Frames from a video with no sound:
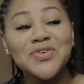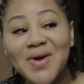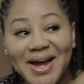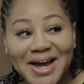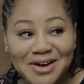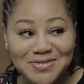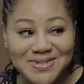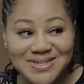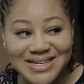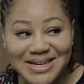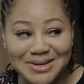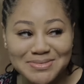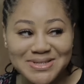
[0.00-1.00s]
You know, I haven't
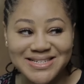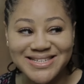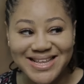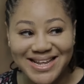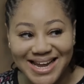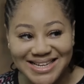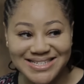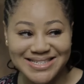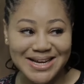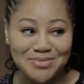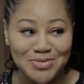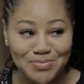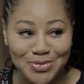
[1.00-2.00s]
seen him since the last
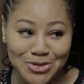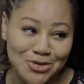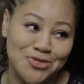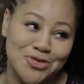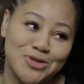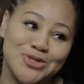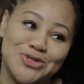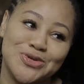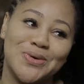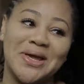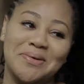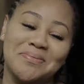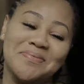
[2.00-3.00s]
time both of us
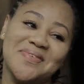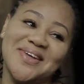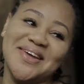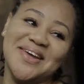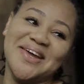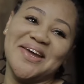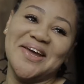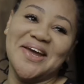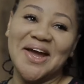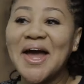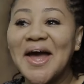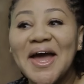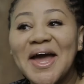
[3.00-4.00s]
saw him.
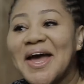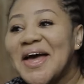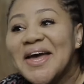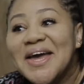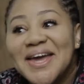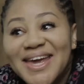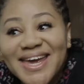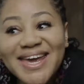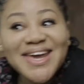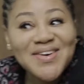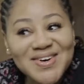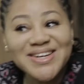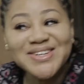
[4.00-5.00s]
Oh.
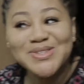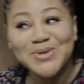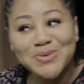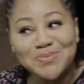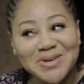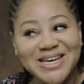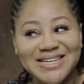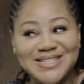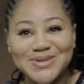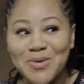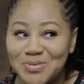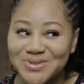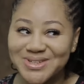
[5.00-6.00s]
He equally told me
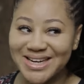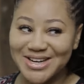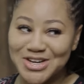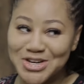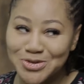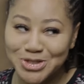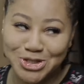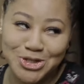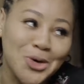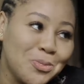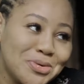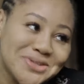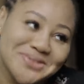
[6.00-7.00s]
he's opened a new
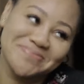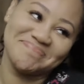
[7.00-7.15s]
shop.